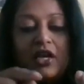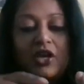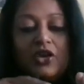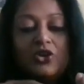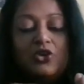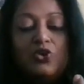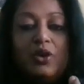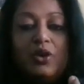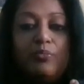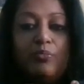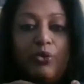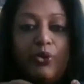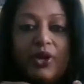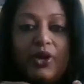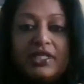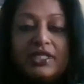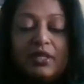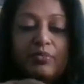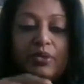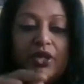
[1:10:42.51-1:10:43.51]
you
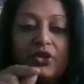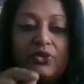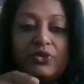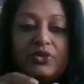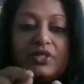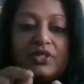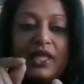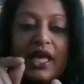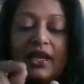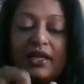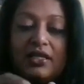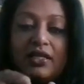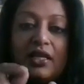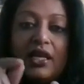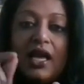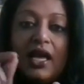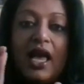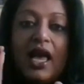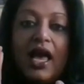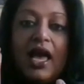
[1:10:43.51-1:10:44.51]
embrace it, because
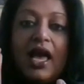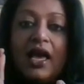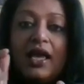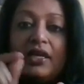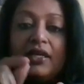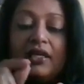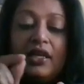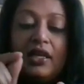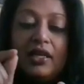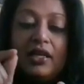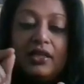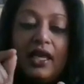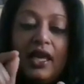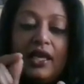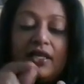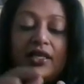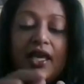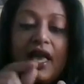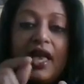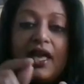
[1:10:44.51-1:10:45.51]
that
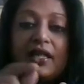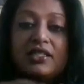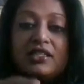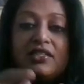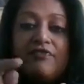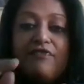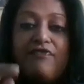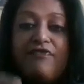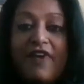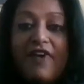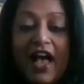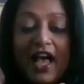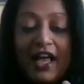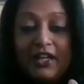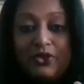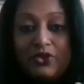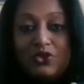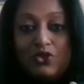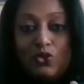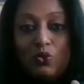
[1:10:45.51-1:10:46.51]
adds
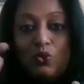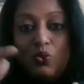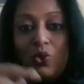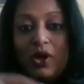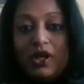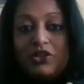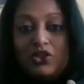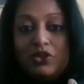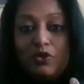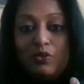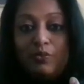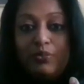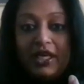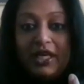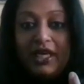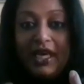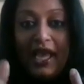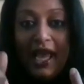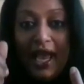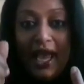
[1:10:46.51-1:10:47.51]
value to what you
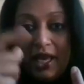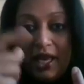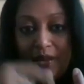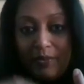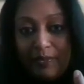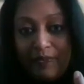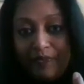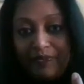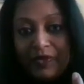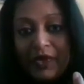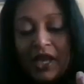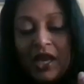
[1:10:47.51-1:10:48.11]
became.